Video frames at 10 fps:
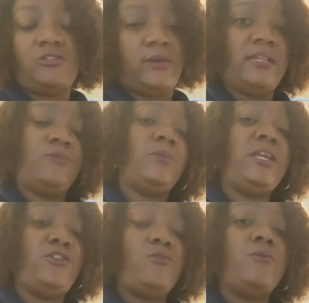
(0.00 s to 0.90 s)
So he
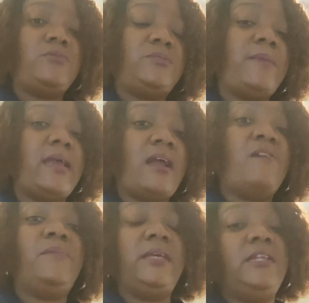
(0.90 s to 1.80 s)
knew it was bad
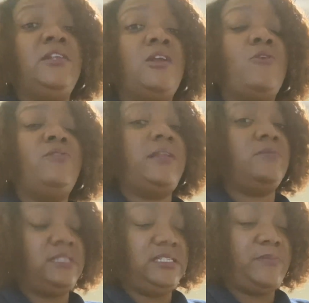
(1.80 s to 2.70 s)
off, but he didn't know that it
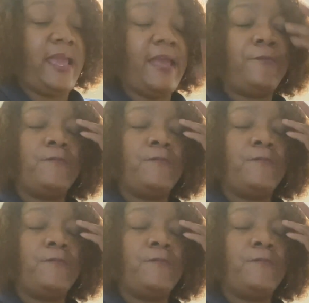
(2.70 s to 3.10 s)
was this bad.